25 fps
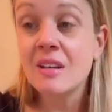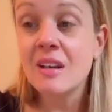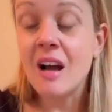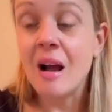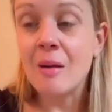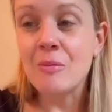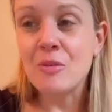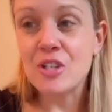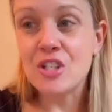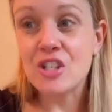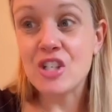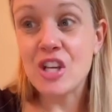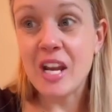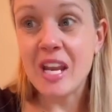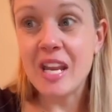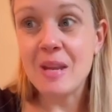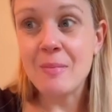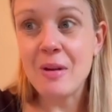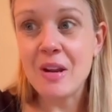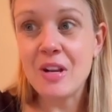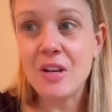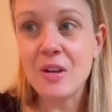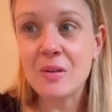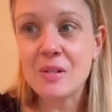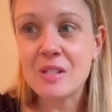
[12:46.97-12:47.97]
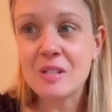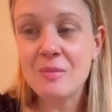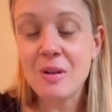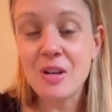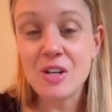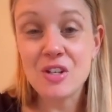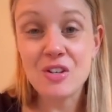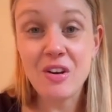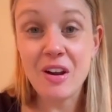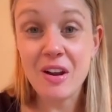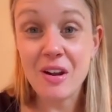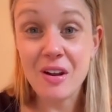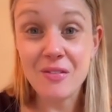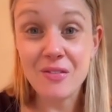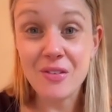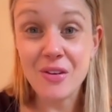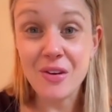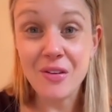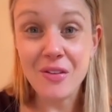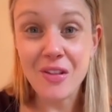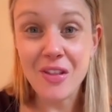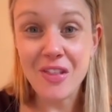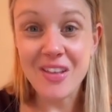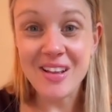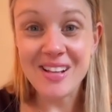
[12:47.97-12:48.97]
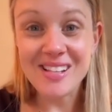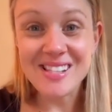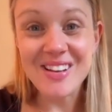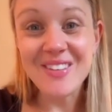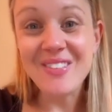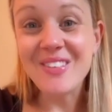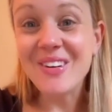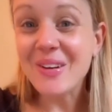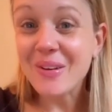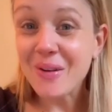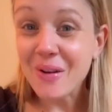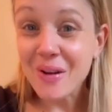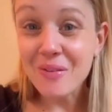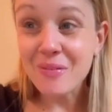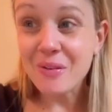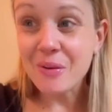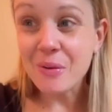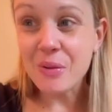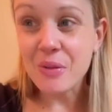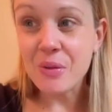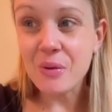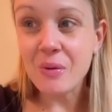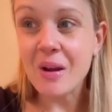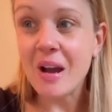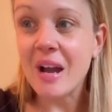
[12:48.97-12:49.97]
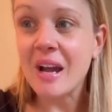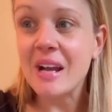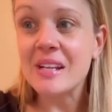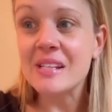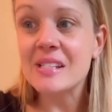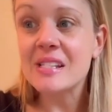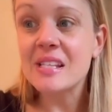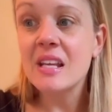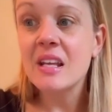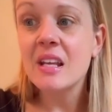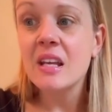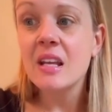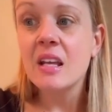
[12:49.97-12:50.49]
I'm just checking my notes to make sure I cover all the things I want to cover with you guys.